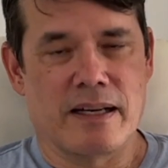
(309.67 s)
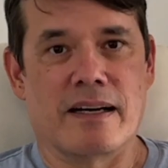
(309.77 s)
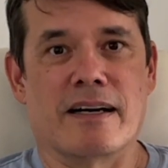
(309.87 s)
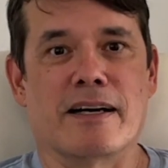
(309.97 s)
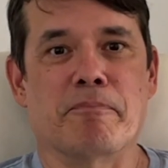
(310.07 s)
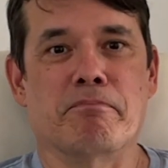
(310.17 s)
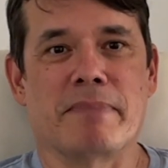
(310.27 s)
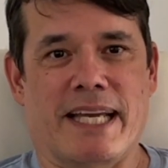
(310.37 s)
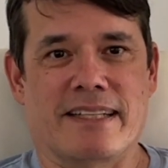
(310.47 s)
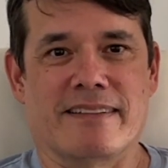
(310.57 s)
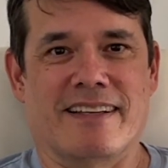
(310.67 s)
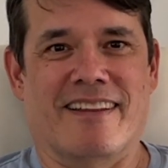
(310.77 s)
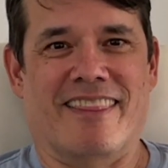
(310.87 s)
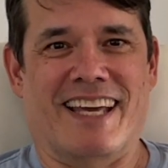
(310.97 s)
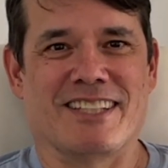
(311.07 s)
Amen.
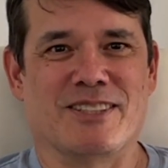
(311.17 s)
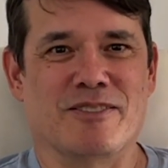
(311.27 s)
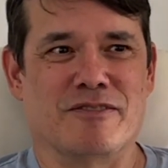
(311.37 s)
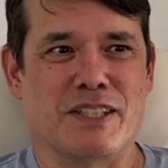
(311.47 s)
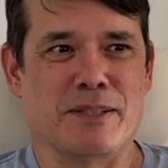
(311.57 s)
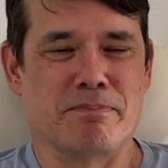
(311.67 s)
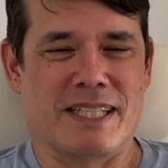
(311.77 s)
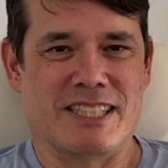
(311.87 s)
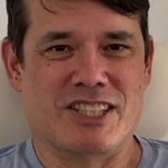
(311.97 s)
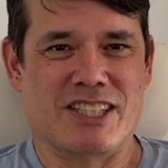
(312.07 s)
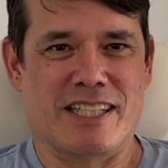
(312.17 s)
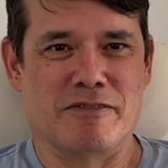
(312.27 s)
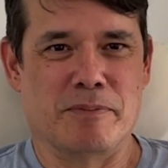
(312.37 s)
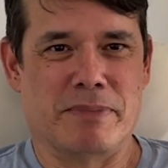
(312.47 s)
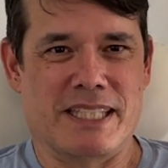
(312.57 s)
Thank you very much,
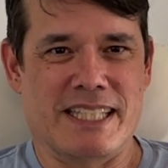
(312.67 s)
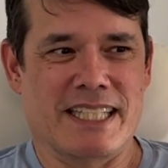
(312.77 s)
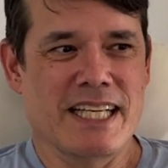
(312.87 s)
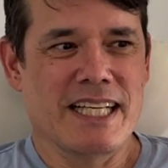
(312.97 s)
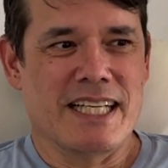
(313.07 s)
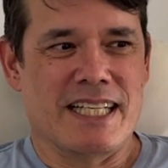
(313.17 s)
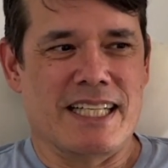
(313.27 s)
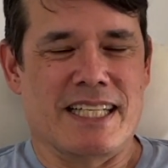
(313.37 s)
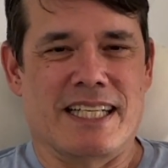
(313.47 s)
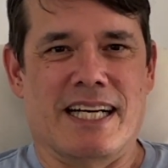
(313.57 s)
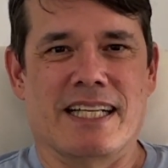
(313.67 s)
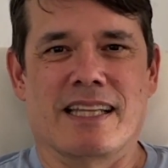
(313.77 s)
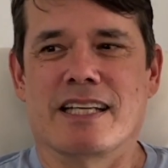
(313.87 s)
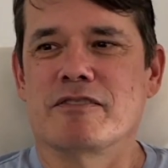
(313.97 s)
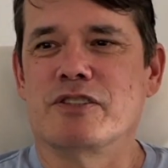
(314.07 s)
everybody. I
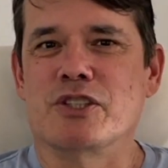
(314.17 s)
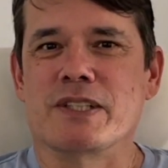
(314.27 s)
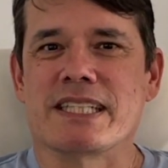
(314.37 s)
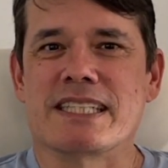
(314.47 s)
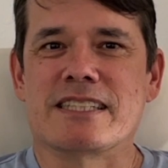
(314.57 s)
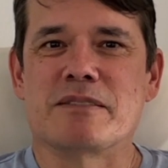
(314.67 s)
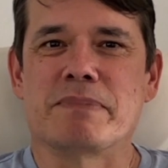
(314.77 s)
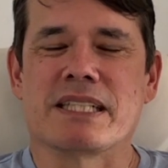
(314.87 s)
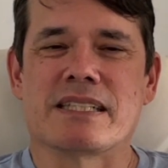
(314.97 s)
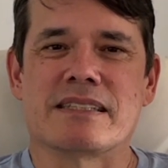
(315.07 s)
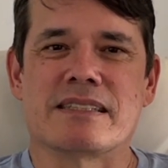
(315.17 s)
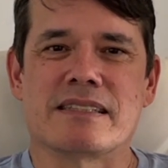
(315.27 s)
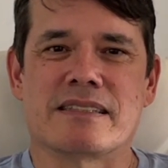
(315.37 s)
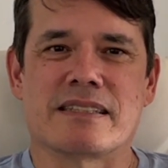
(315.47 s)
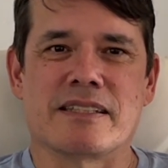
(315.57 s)
love doing this because
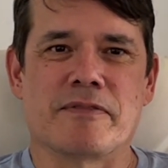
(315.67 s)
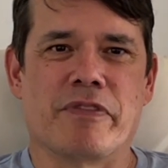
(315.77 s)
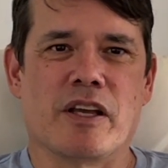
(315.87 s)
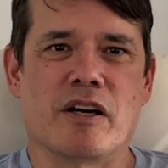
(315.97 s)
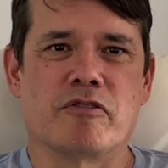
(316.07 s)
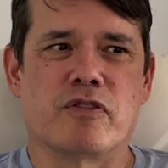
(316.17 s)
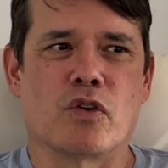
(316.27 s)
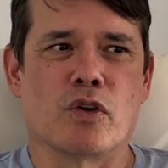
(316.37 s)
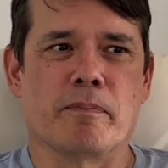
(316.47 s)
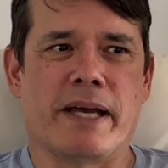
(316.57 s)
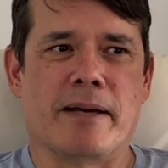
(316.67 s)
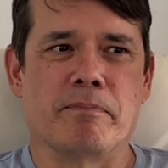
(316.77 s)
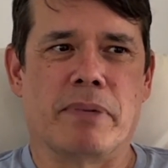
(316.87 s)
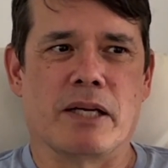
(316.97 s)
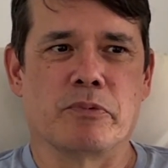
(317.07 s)
it's a
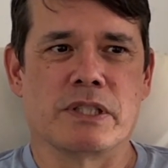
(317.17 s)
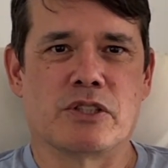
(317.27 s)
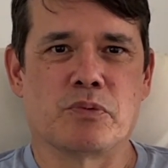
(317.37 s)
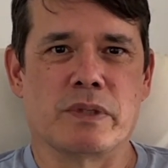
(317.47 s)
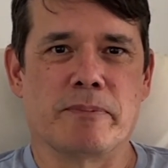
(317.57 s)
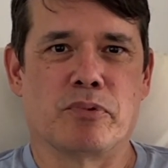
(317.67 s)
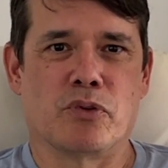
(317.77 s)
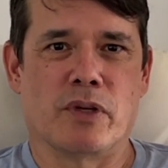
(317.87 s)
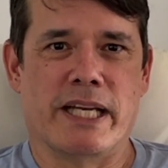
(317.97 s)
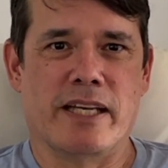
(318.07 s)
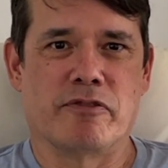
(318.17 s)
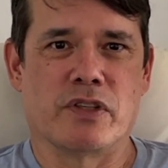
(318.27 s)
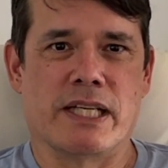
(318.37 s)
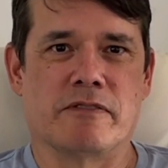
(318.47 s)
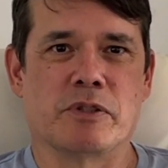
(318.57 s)
format by which we pray
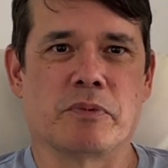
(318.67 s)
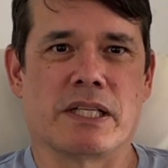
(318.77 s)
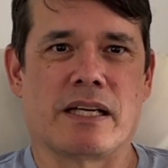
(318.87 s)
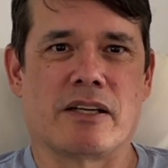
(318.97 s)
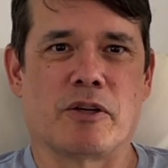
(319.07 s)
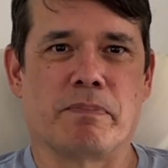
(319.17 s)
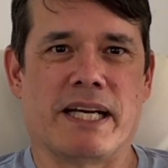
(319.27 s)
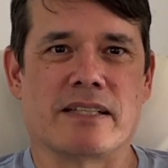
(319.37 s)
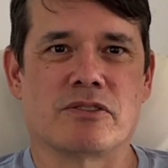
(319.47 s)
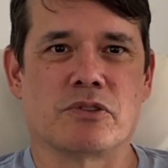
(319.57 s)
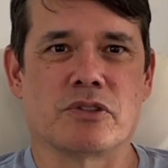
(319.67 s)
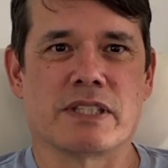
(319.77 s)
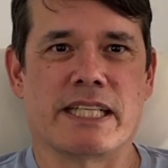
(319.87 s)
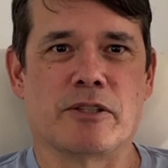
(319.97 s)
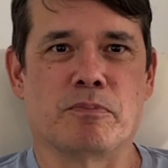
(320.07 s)
for everyone on our pastoral
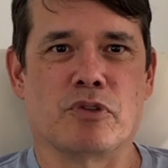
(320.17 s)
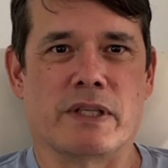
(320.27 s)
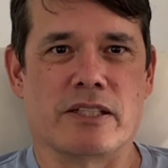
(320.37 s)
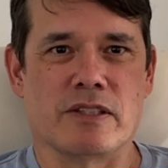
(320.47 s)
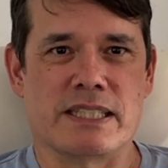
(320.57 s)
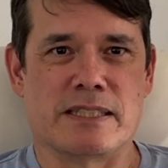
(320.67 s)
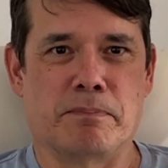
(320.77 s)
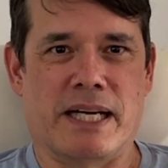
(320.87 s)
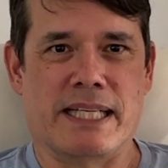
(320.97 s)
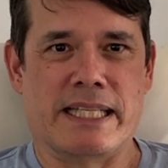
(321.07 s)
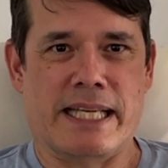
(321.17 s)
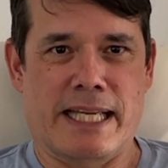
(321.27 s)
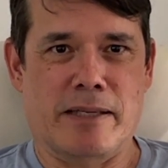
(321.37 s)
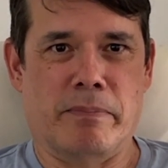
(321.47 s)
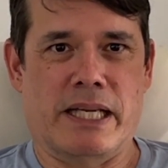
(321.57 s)
care prayer list by
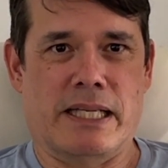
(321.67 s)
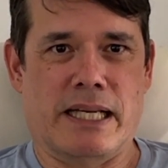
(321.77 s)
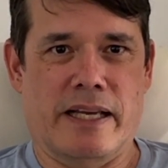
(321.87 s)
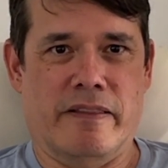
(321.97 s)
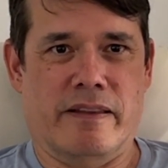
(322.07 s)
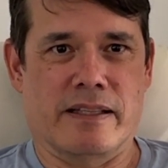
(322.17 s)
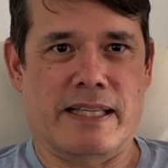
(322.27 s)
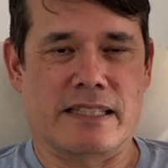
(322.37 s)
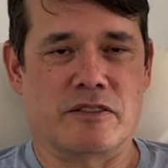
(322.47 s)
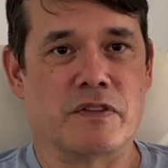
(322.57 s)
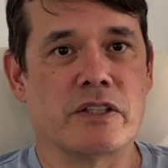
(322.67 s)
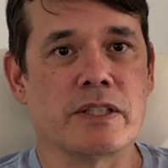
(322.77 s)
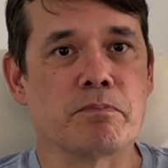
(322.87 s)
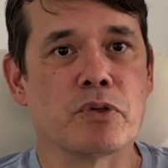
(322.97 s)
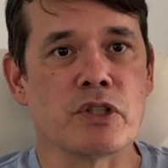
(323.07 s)
name. And I think that's very
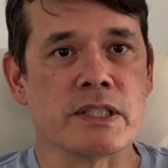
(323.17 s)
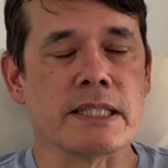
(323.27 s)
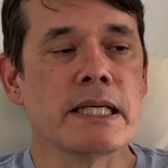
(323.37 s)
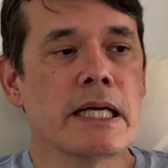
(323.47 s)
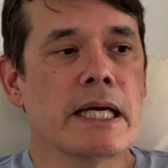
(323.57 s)
important.